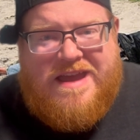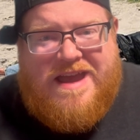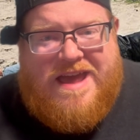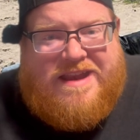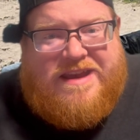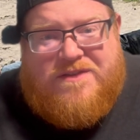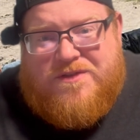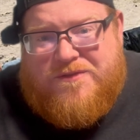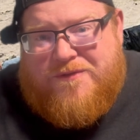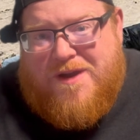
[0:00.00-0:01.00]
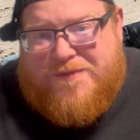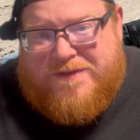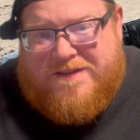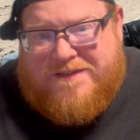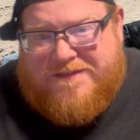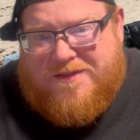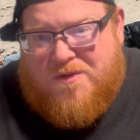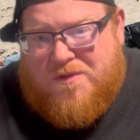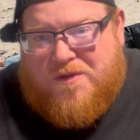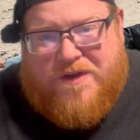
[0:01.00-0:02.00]
and it even references
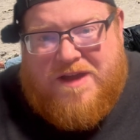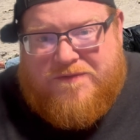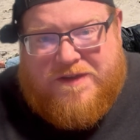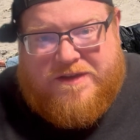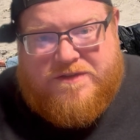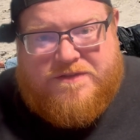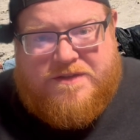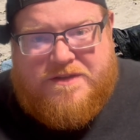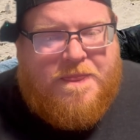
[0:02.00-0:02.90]
local crime figures.